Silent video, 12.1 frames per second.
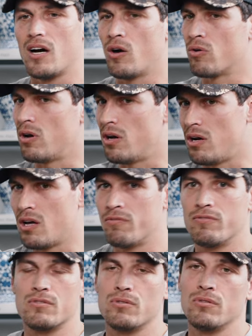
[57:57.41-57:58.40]
I would
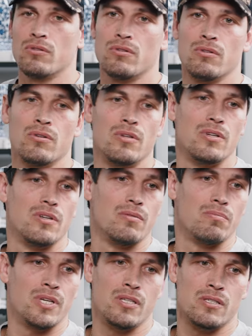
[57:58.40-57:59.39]
love to
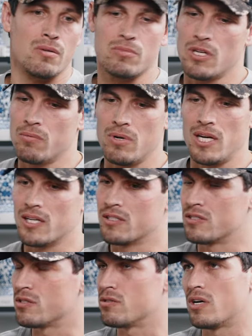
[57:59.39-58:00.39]
be some type of
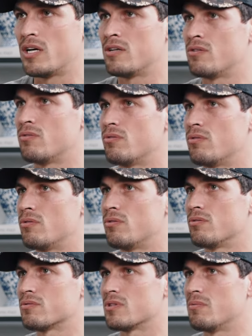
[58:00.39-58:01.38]
like designer or
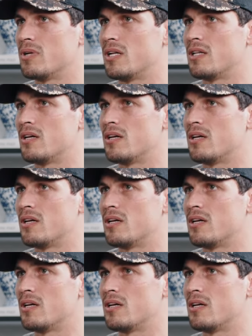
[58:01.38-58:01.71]
yeah. something like